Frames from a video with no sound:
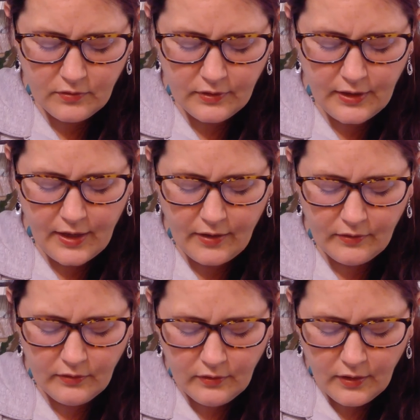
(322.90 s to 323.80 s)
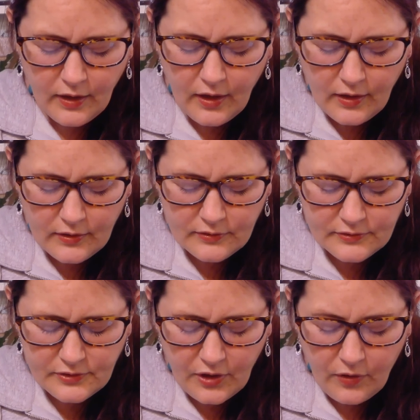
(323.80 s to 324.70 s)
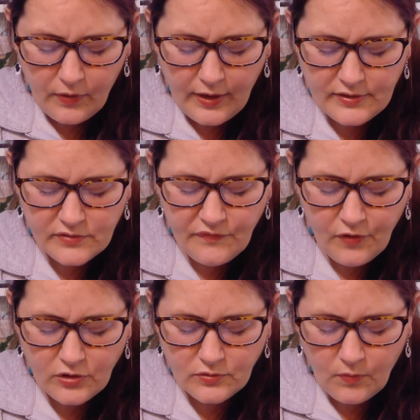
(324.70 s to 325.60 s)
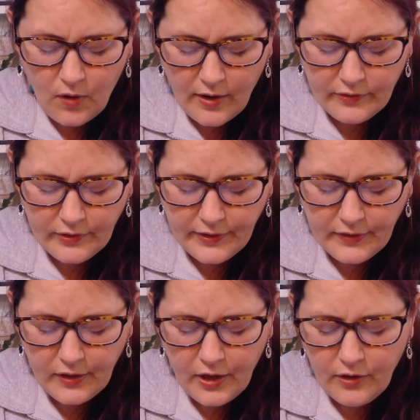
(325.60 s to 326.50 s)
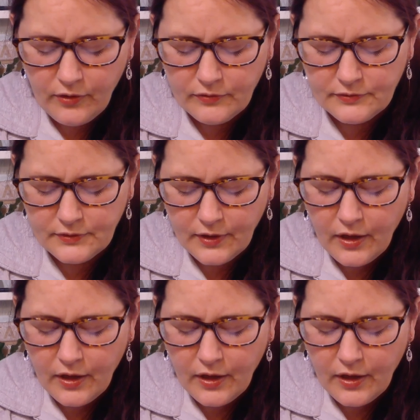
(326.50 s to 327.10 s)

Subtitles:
yeah, so as far as watering goes,